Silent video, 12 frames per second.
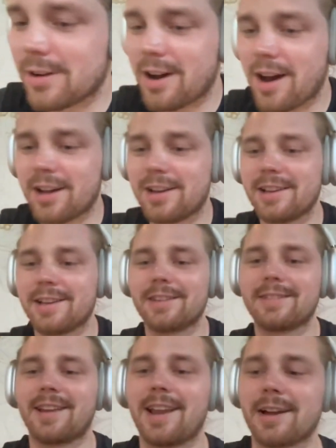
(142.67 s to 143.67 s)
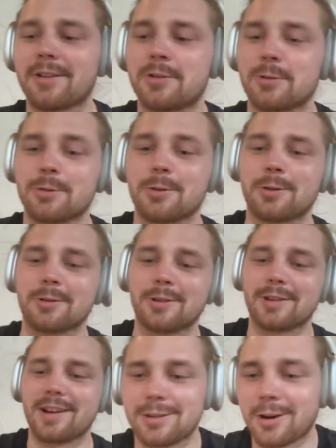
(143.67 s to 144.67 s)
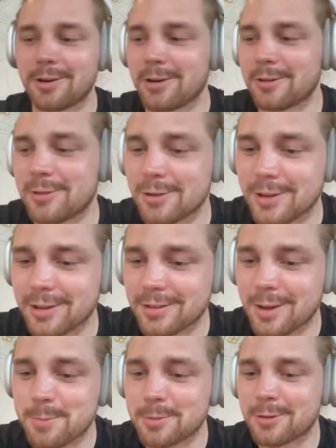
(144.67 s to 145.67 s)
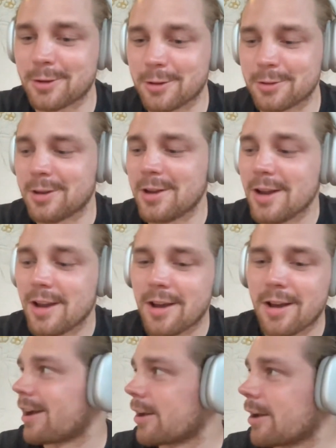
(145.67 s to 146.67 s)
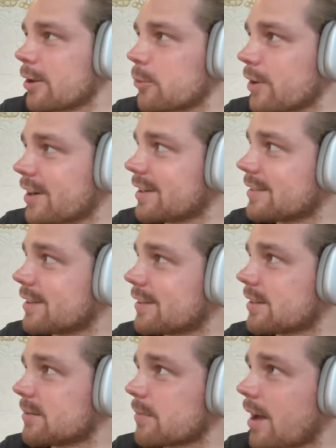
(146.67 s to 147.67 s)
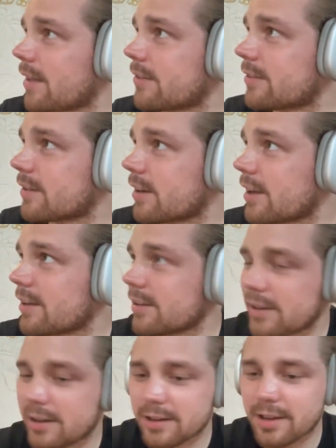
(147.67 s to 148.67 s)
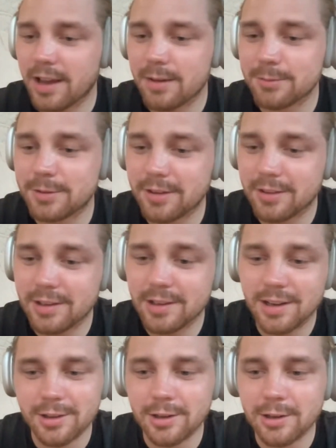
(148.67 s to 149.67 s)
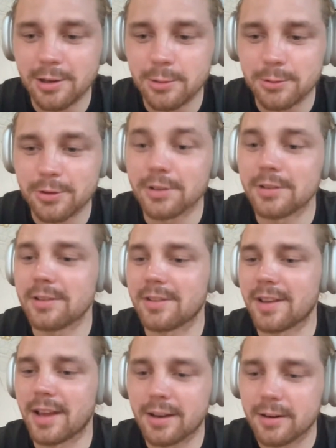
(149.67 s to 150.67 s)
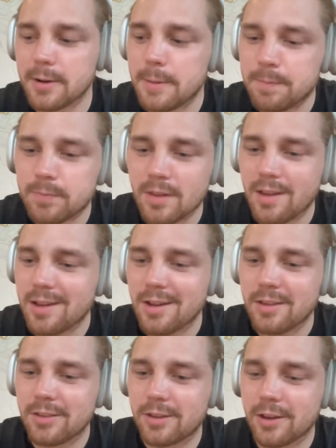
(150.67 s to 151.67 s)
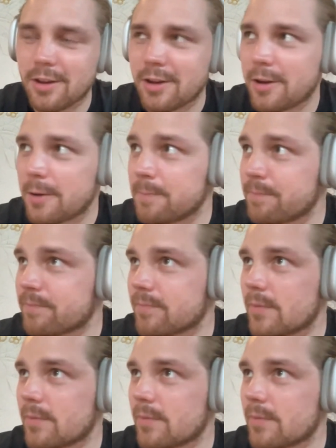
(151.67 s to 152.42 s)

highly intellectual starter for this episode, I quickly did some maths and I came to the conclusion that the